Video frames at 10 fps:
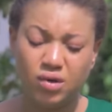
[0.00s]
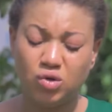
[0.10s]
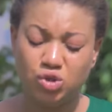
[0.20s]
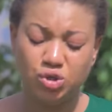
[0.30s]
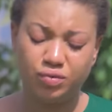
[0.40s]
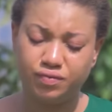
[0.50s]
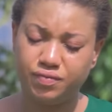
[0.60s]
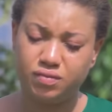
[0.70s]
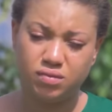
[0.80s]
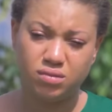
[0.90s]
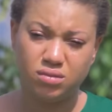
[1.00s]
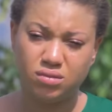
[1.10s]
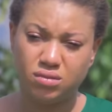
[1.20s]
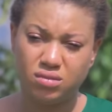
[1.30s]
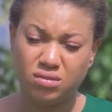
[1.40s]
Ojo, mm
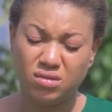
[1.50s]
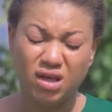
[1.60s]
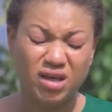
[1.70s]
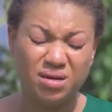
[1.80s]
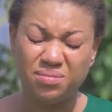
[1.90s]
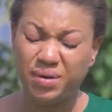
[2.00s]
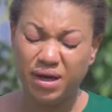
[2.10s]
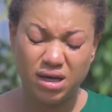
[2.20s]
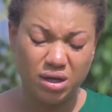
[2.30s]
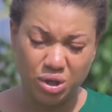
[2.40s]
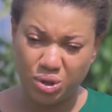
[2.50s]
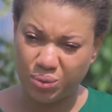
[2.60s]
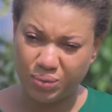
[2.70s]
-hmm. I am begging you.